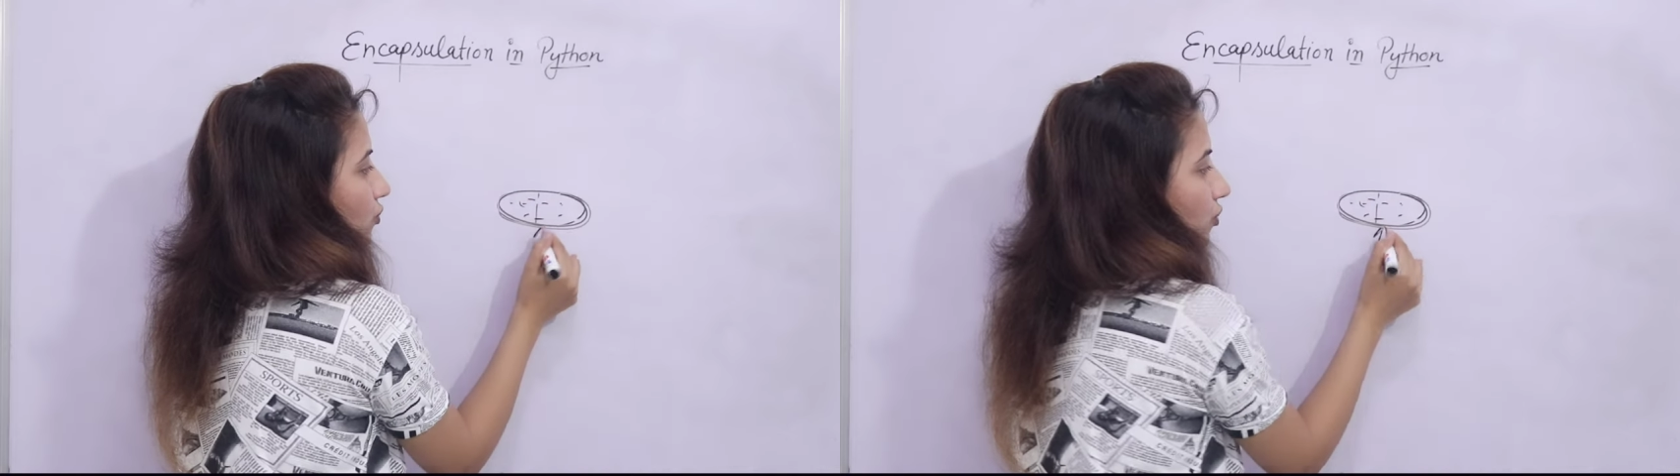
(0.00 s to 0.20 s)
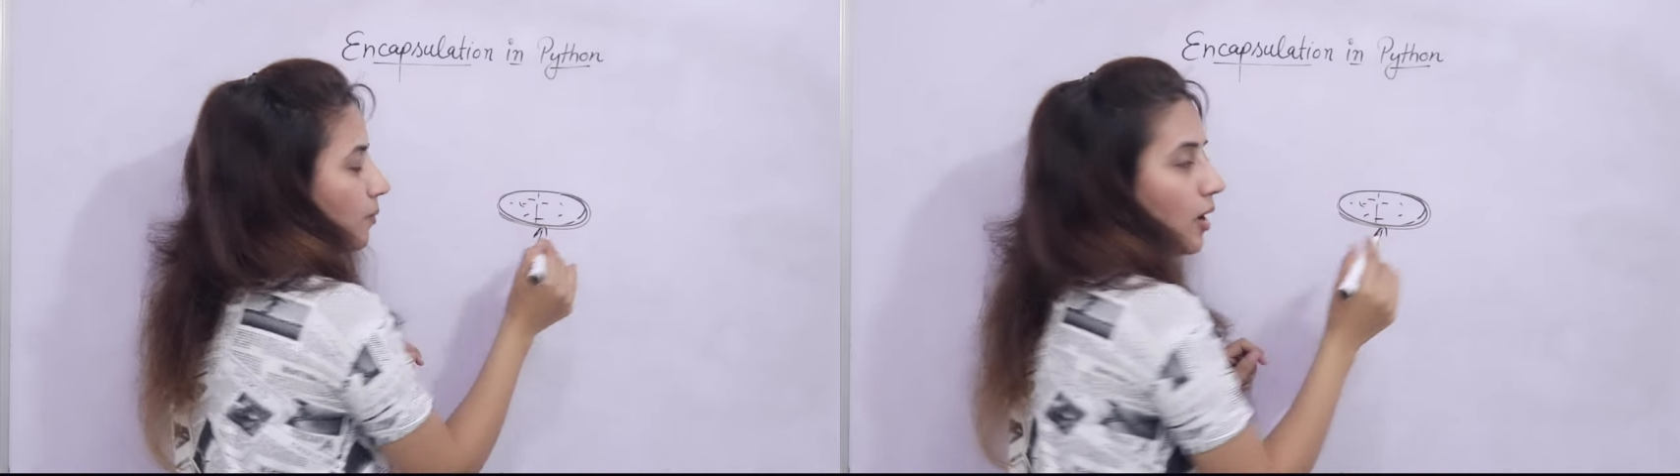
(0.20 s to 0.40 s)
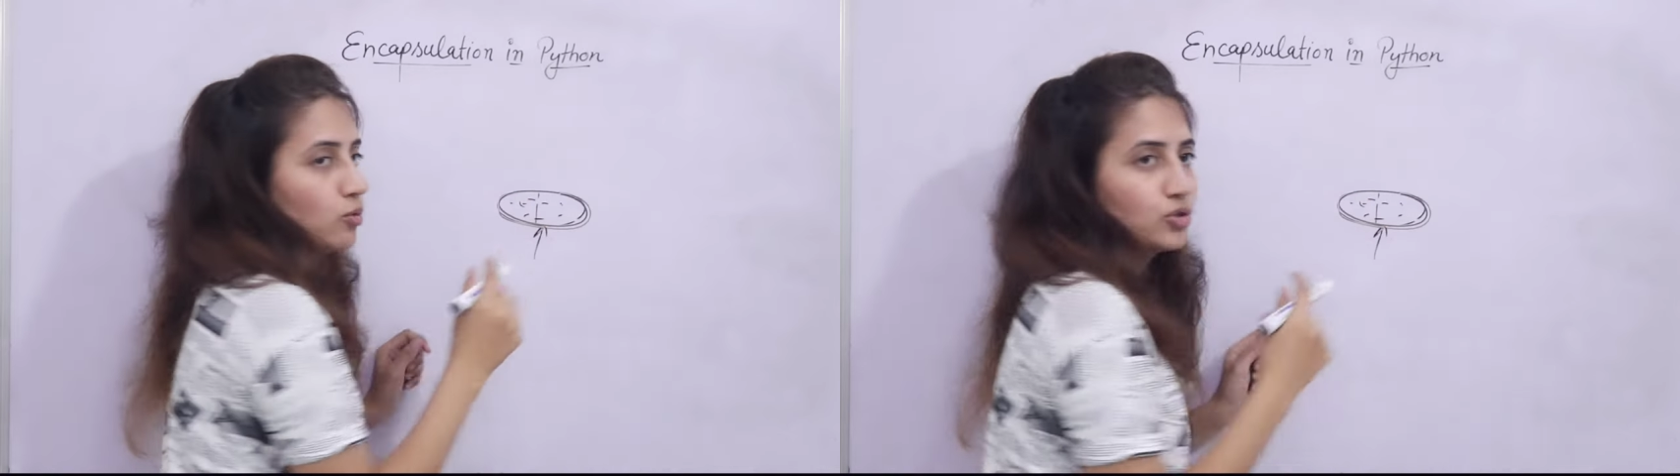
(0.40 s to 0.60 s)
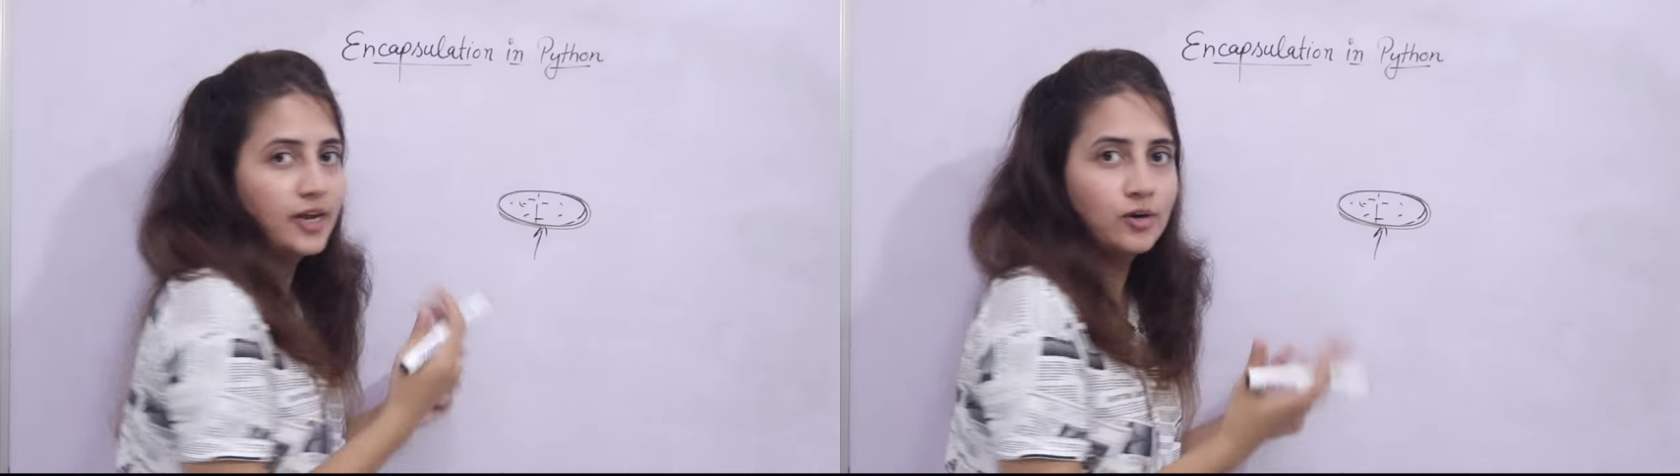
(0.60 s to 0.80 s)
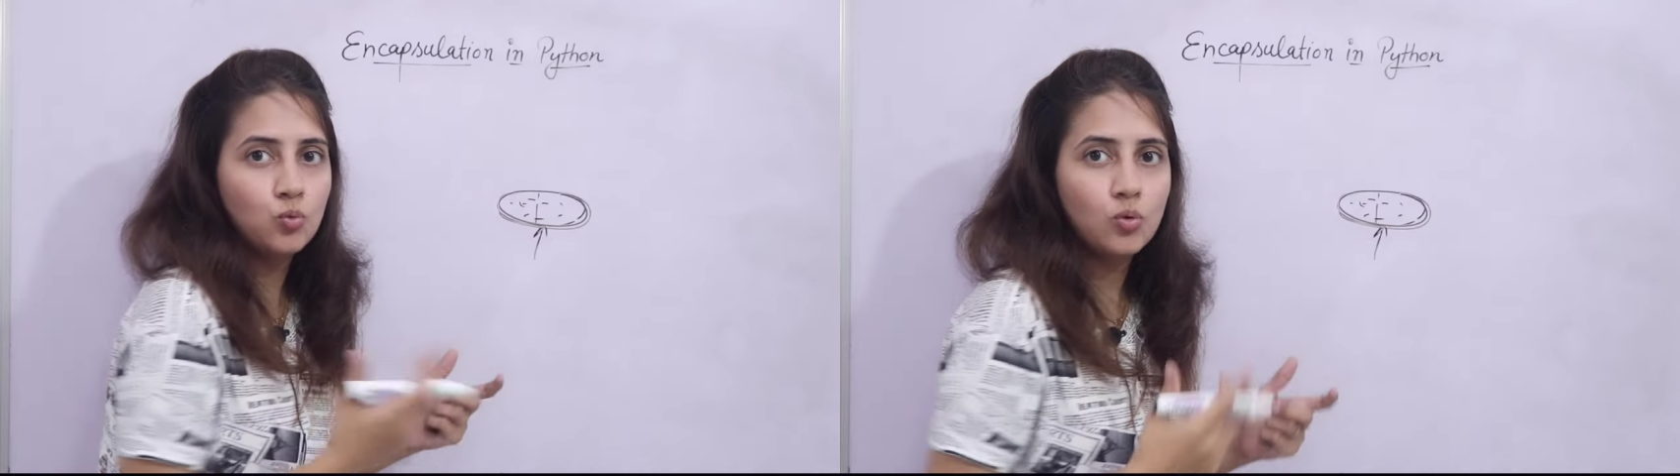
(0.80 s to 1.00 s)
from
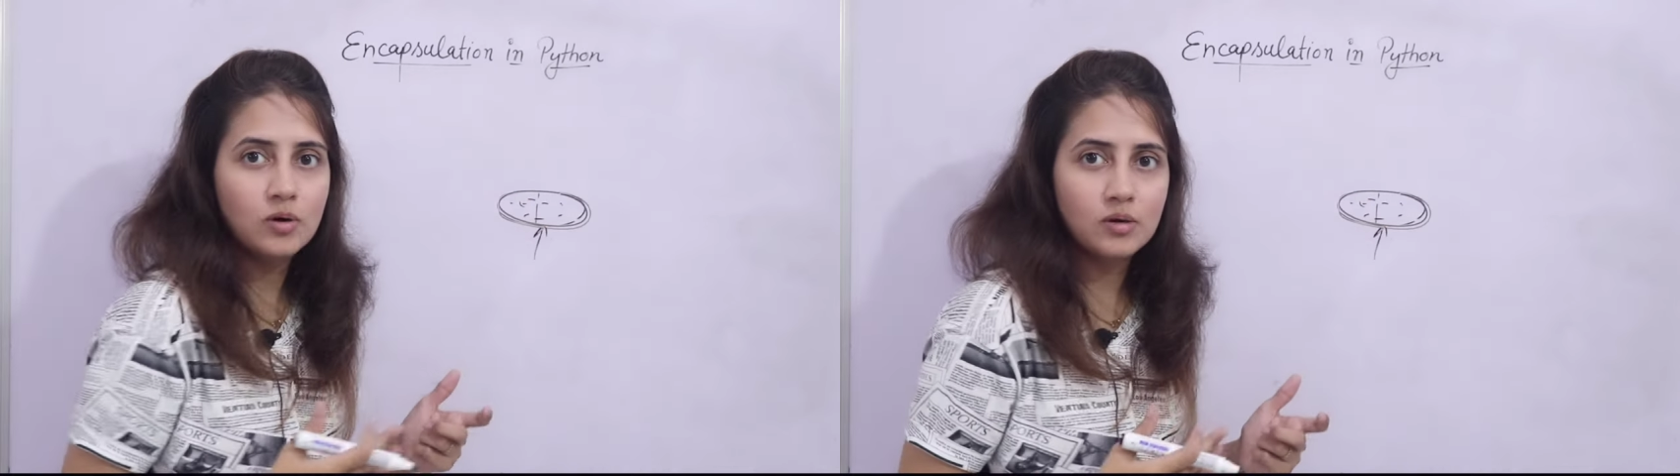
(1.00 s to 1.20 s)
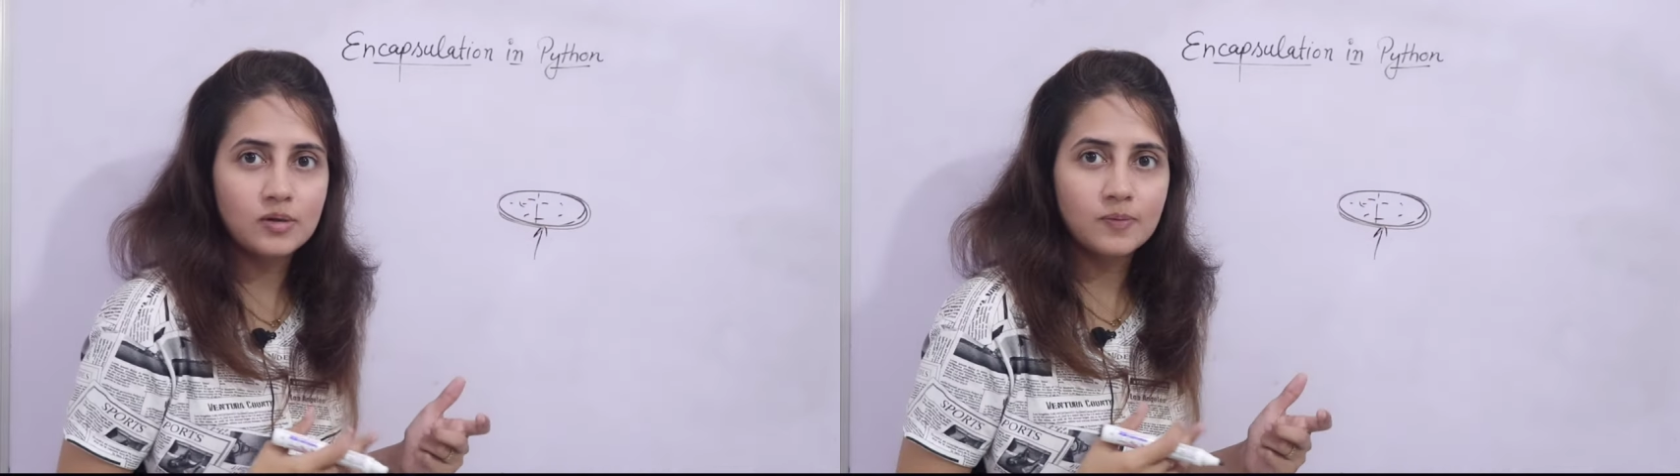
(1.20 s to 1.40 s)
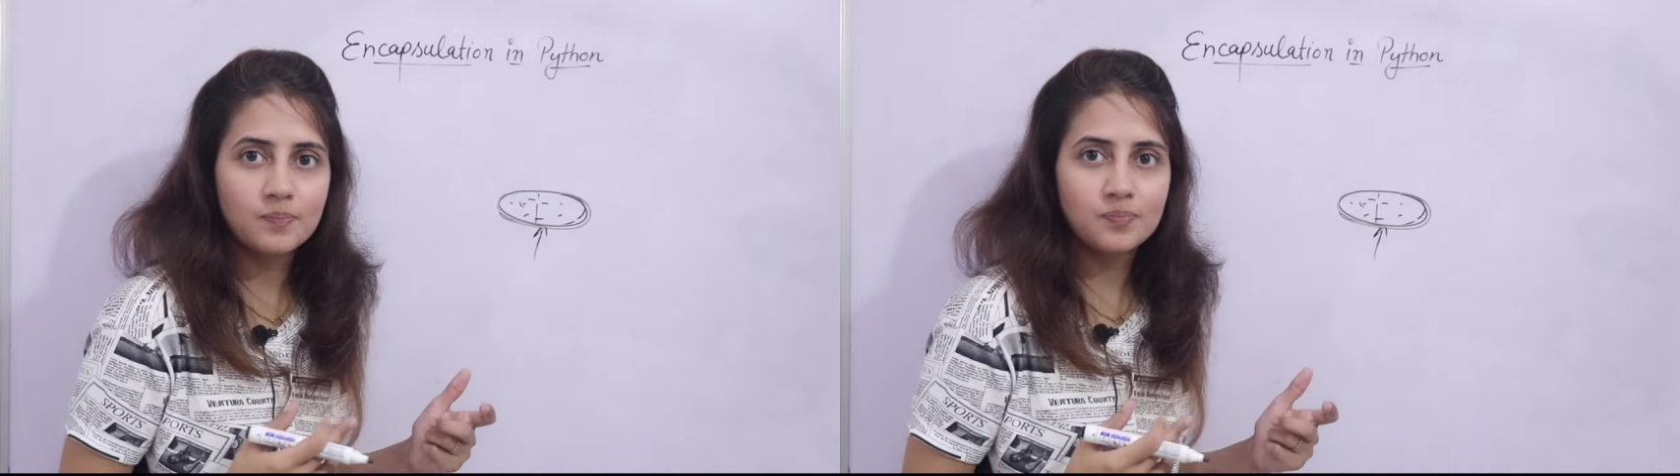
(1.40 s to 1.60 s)
outside world.